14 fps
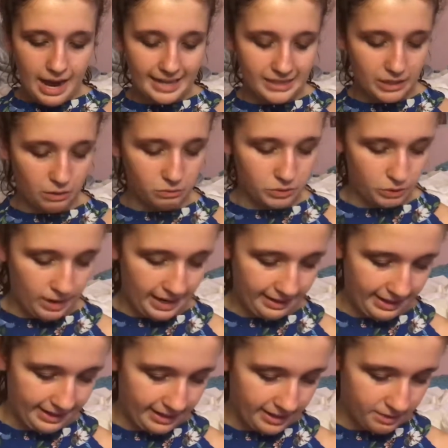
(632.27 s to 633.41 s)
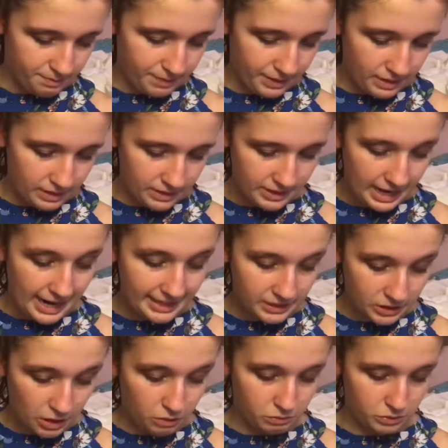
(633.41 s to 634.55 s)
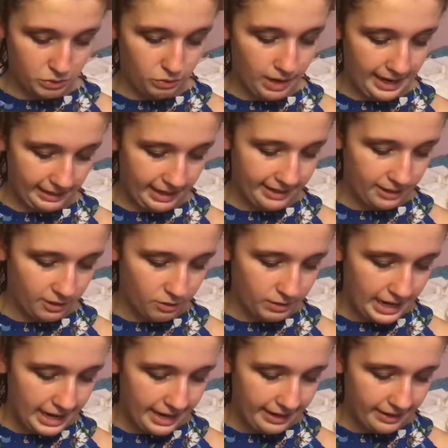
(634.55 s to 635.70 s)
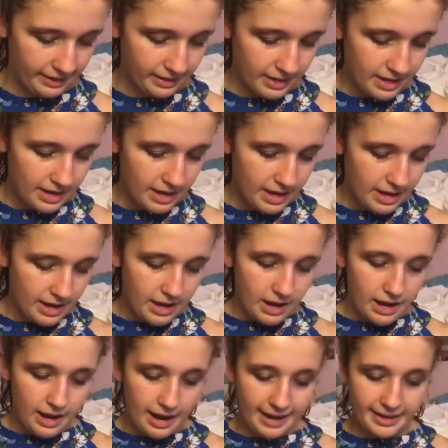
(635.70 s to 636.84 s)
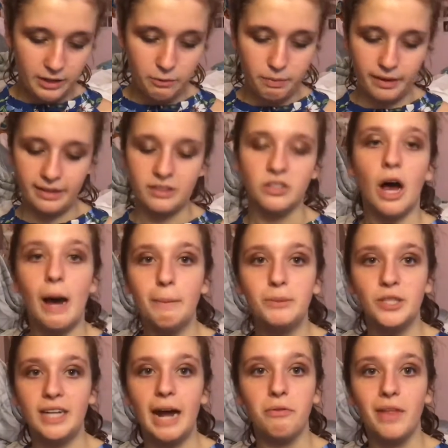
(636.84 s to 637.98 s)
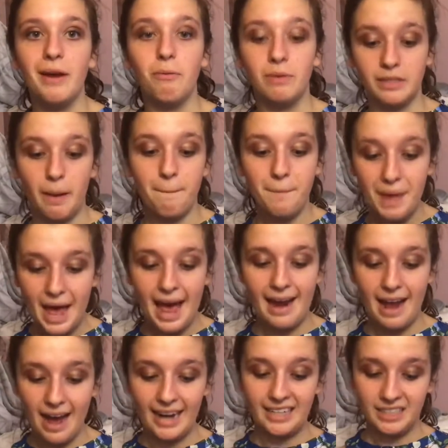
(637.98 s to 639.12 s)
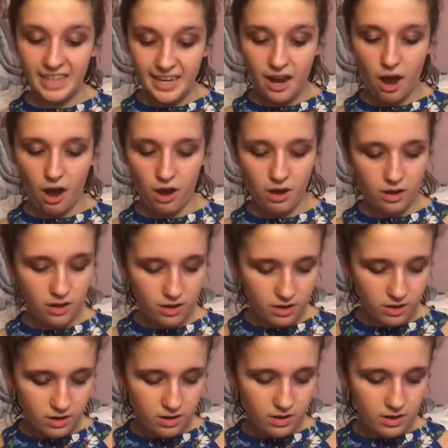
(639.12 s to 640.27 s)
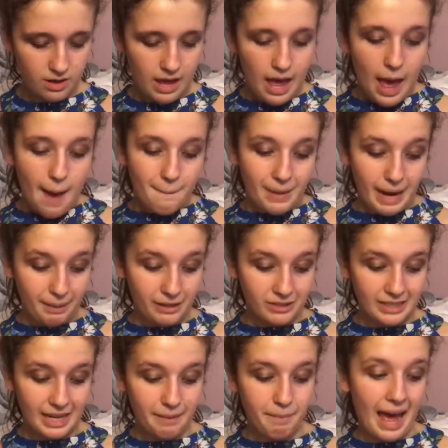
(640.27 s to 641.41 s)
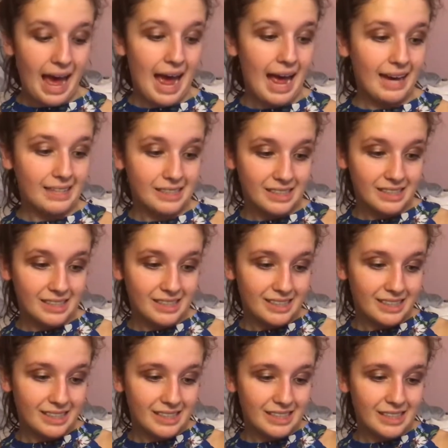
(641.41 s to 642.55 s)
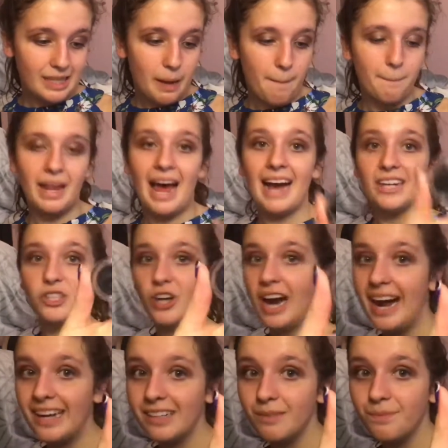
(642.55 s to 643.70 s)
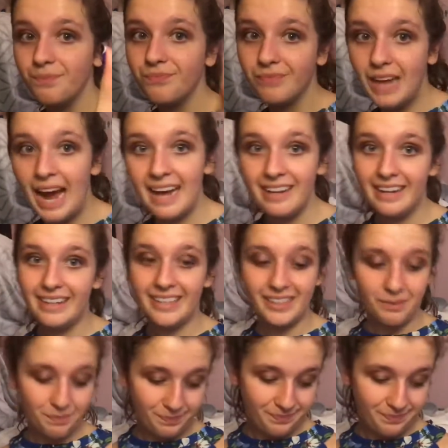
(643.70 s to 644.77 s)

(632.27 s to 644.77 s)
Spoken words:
I don't do eyeliner because I don't do eyeliner, okay? I knew putting this option out there was a bad idea. But I'm using MAC Black Track eyeliner.